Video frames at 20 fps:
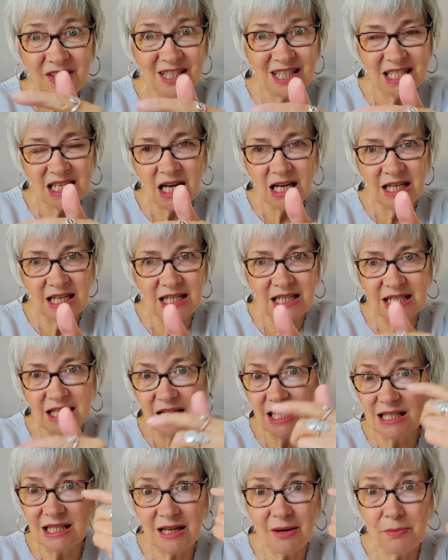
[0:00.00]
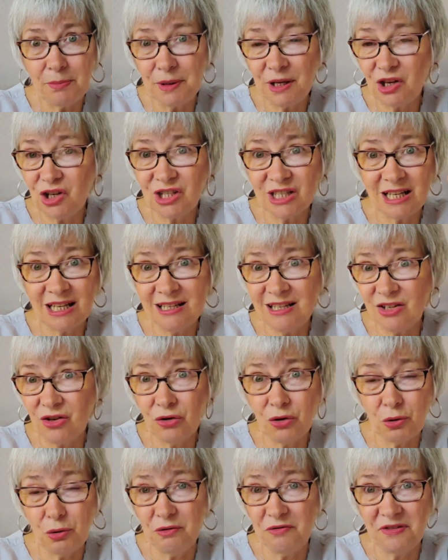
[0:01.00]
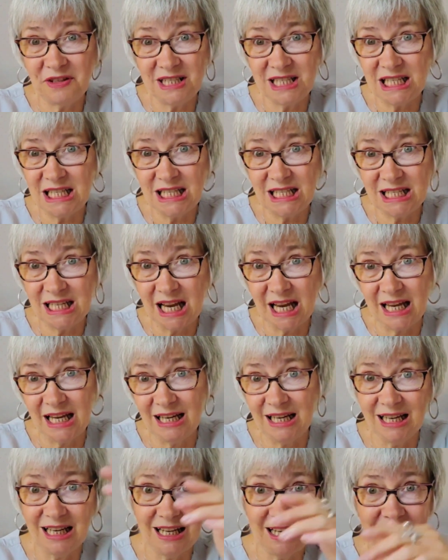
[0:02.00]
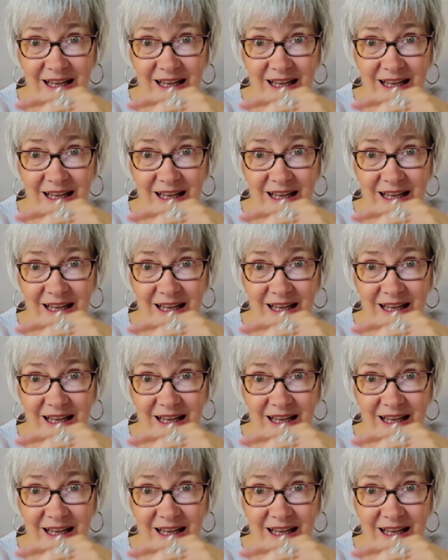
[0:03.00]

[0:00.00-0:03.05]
the sizes, and because I don't go for detail,